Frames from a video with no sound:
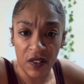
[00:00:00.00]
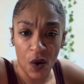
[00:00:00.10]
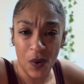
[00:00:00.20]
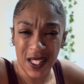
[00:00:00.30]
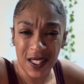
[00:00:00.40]
out
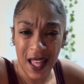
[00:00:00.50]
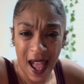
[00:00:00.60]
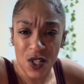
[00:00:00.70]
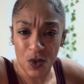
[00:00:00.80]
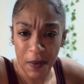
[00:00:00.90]
what's the
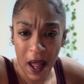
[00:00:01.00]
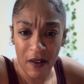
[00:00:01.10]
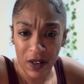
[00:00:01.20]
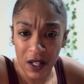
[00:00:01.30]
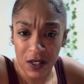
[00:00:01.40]
actual
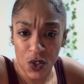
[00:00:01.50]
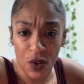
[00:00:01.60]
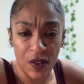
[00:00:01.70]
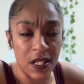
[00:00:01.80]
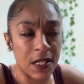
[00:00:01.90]
barrier,
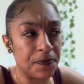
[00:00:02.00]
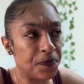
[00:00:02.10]
Taurus.